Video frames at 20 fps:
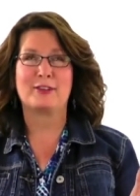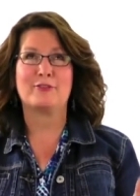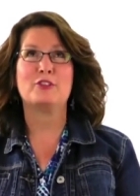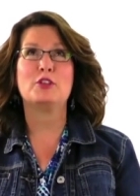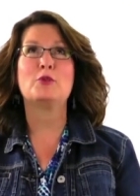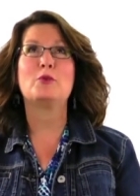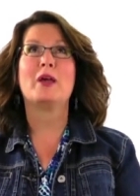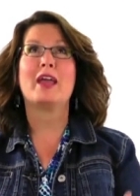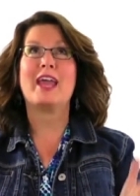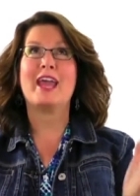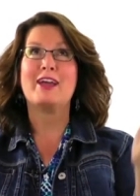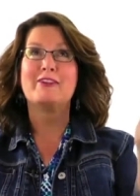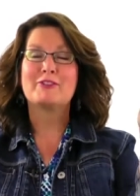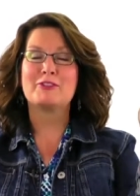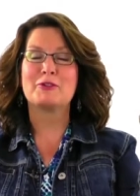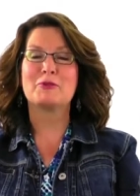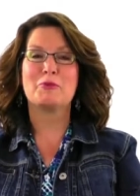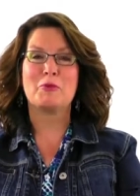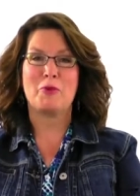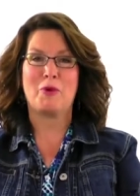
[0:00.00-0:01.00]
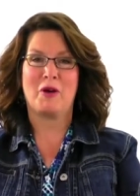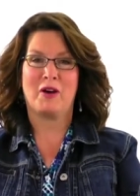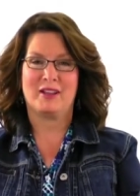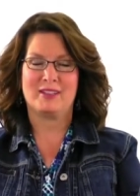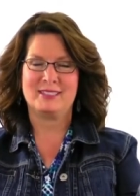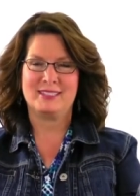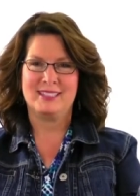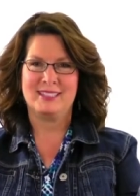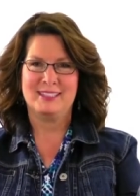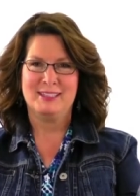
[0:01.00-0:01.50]
If you ever
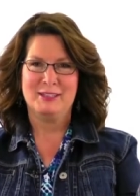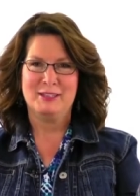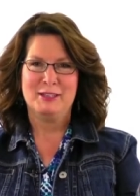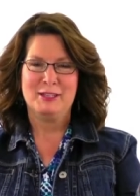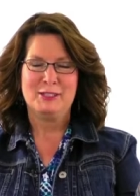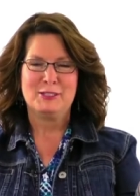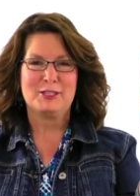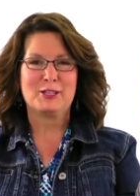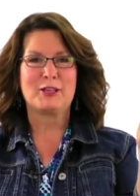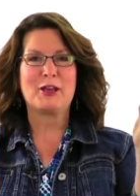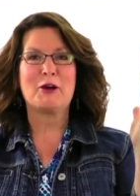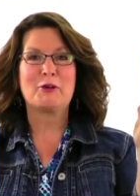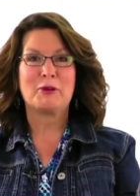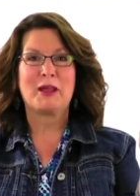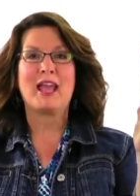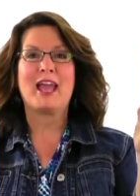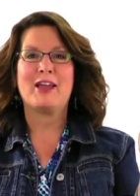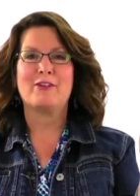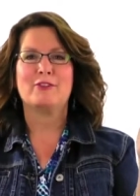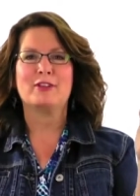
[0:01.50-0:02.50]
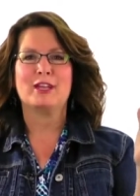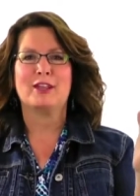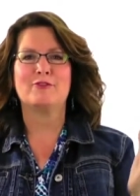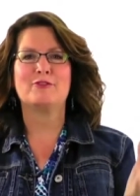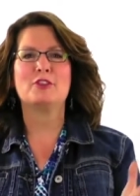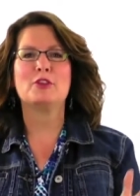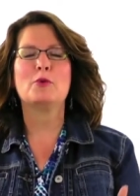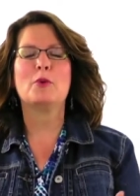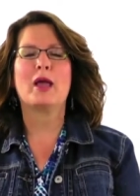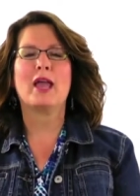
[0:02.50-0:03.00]
want to go to heaven,
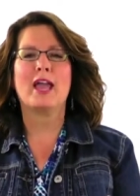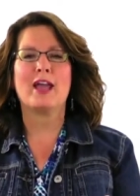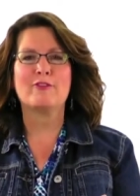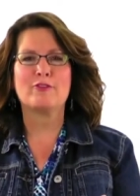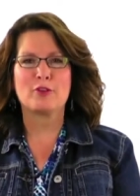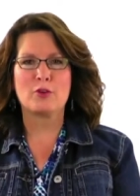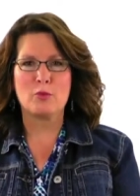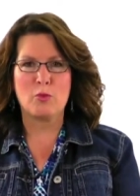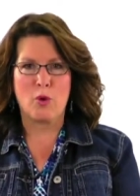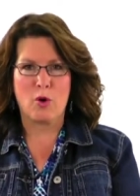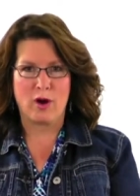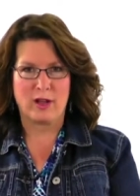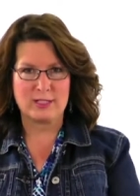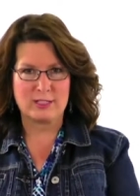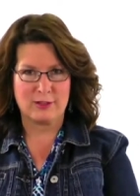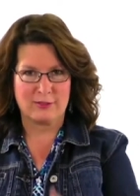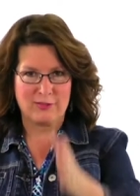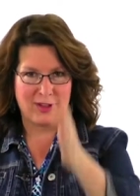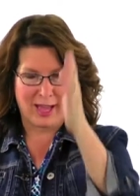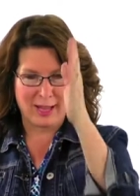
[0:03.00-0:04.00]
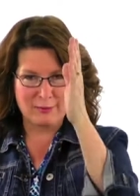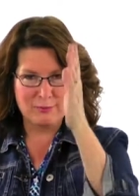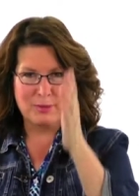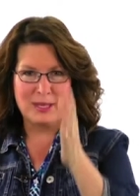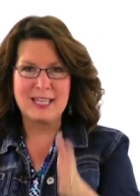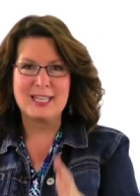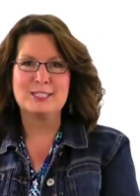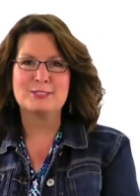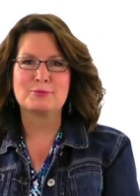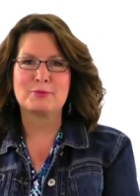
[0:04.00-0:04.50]
if you ever want to find
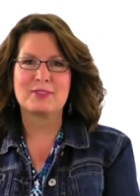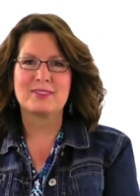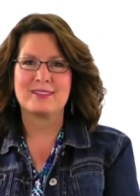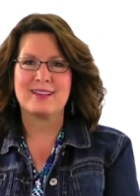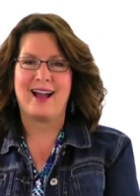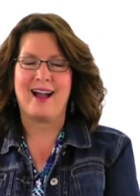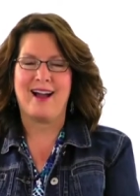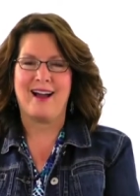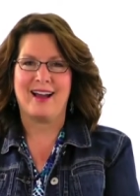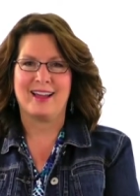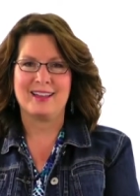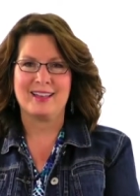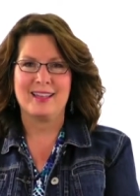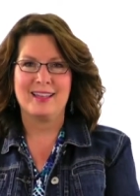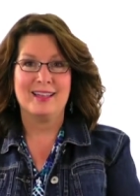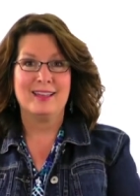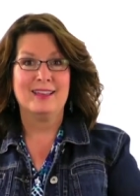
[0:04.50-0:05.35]
peace with God,